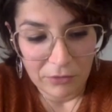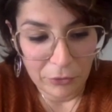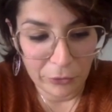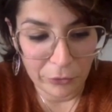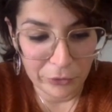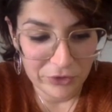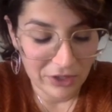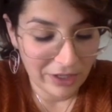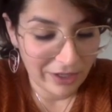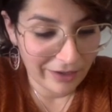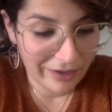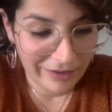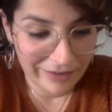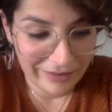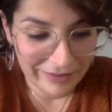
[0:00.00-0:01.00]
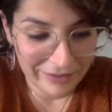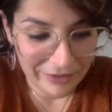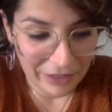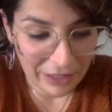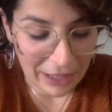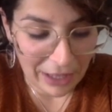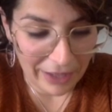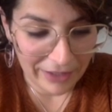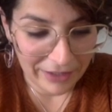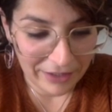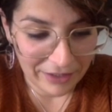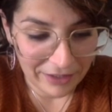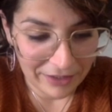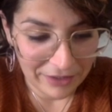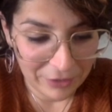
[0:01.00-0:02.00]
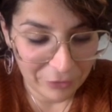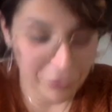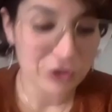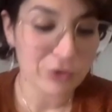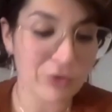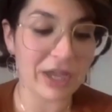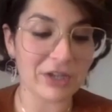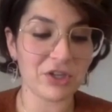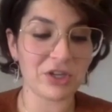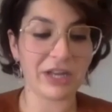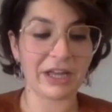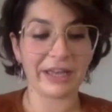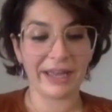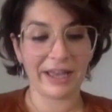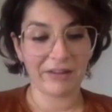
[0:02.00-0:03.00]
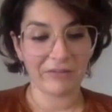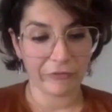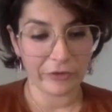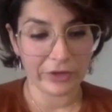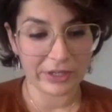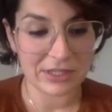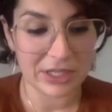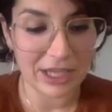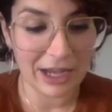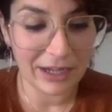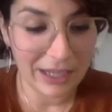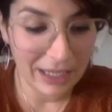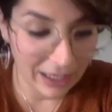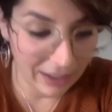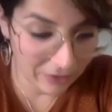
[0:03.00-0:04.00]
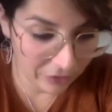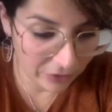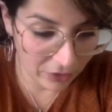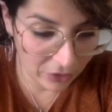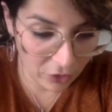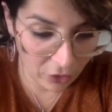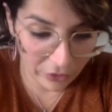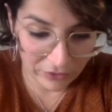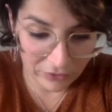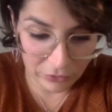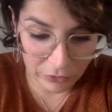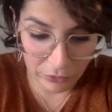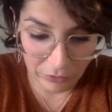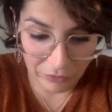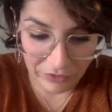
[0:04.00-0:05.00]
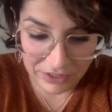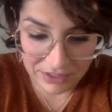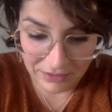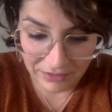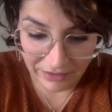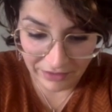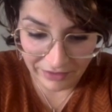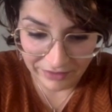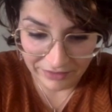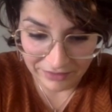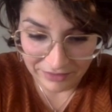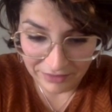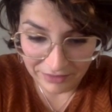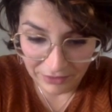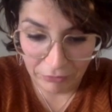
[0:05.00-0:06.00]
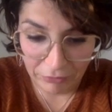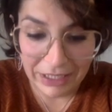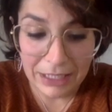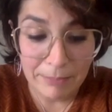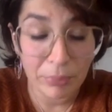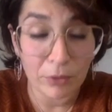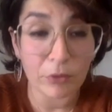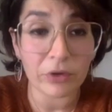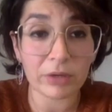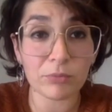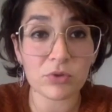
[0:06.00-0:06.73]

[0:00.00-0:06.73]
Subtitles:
who's the first reaction I have is a young kid going to visit a really boring